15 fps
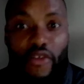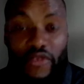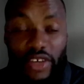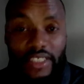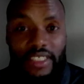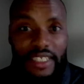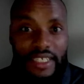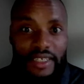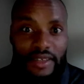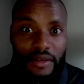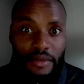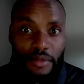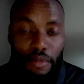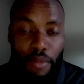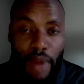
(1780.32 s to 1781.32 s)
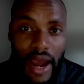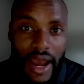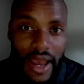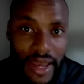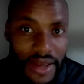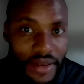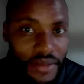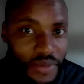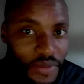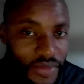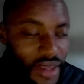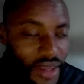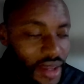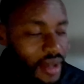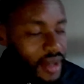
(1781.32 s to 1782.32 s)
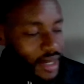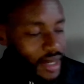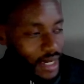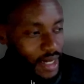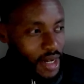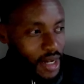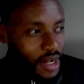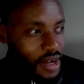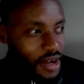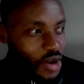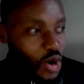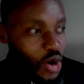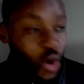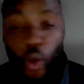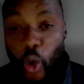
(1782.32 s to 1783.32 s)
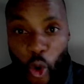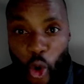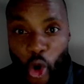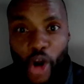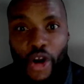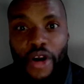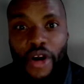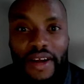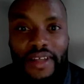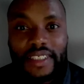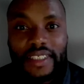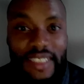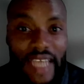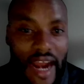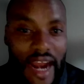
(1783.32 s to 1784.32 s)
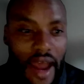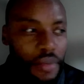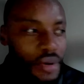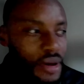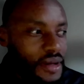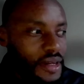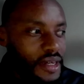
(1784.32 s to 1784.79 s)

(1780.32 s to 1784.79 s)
obviously my core setup